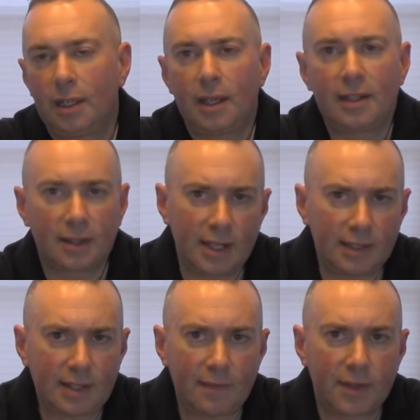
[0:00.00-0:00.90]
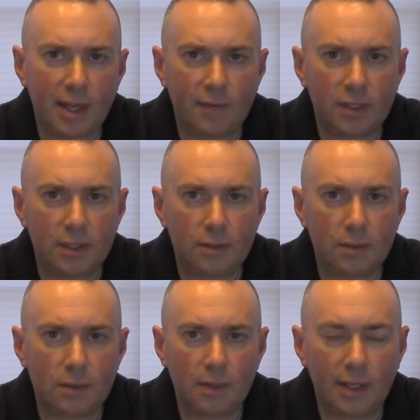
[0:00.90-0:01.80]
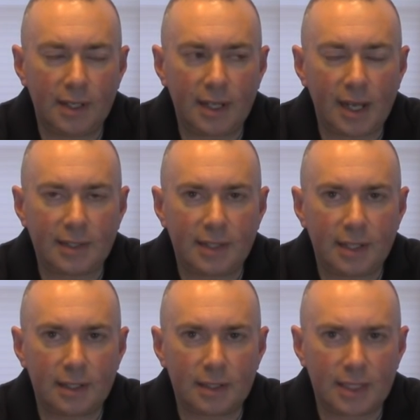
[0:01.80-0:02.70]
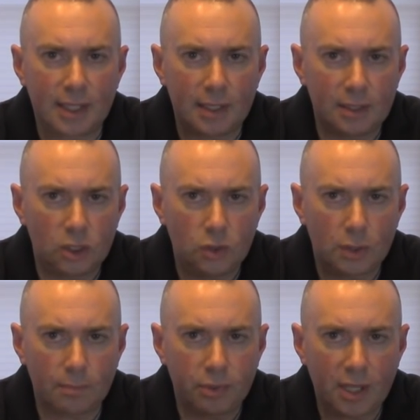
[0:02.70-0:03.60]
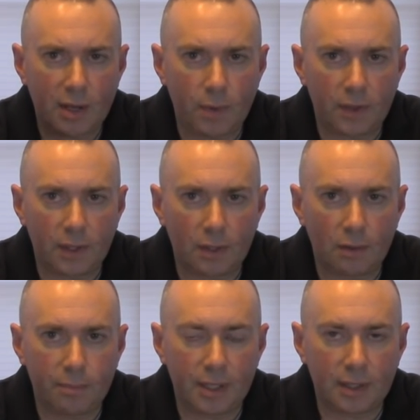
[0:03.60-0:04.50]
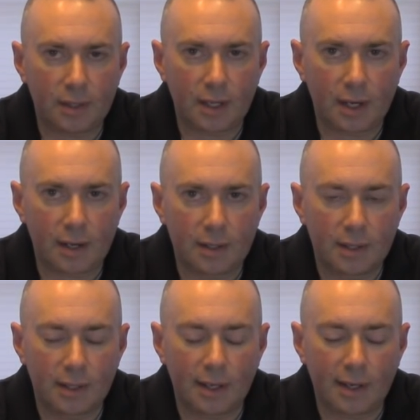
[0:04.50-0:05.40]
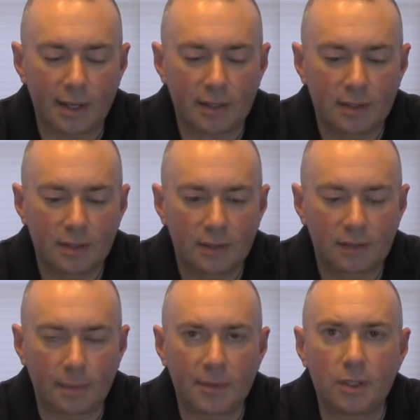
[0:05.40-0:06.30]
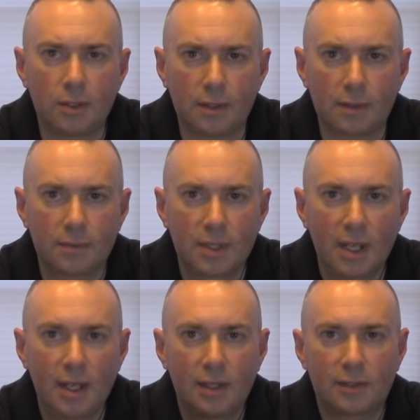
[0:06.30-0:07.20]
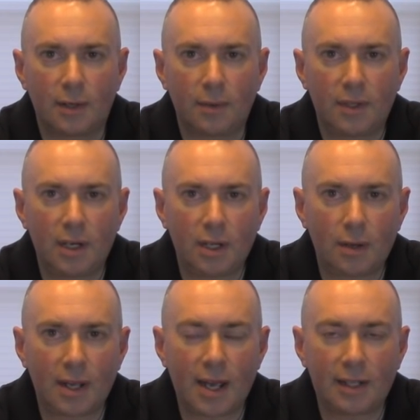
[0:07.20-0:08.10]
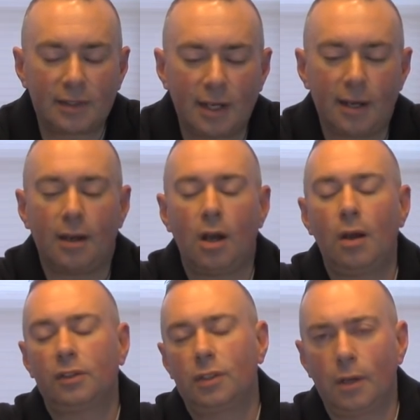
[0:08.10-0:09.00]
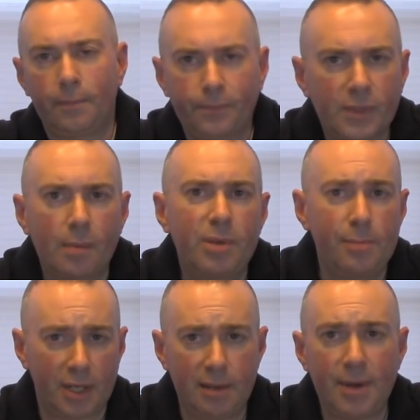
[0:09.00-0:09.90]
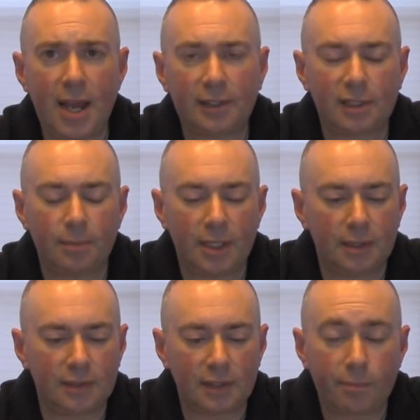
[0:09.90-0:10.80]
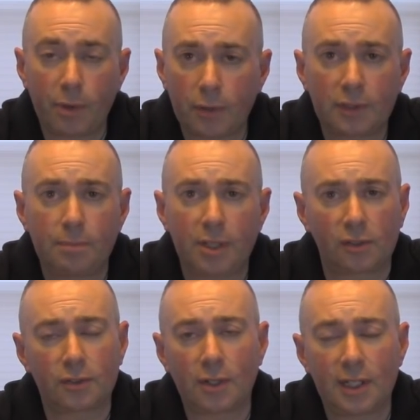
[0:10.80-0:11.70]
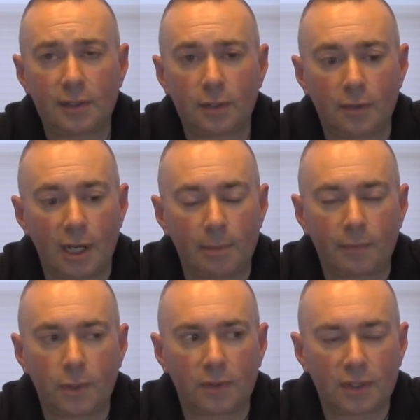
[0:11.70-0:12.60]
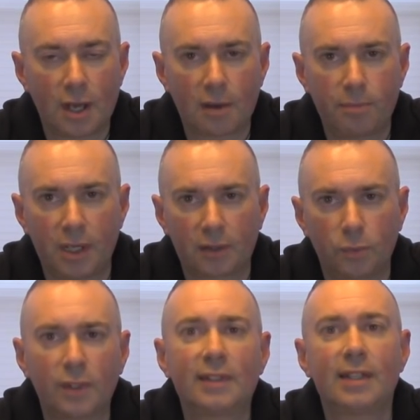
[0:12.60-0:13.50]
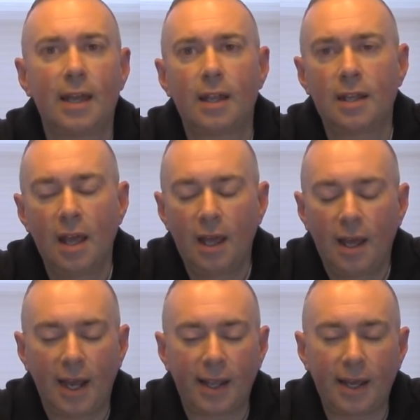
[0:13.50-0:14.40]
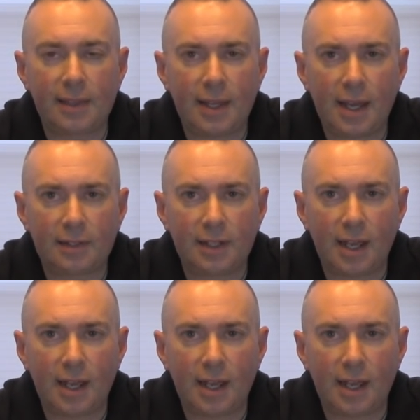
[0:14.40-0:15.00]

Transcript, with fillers: at least I've given you an idea that you can play with a little bit there, uh, something new. So there you go, guys. Uh, also, people keep asking me since I posted pictures on Instagram of those lock picks. Once again, I got that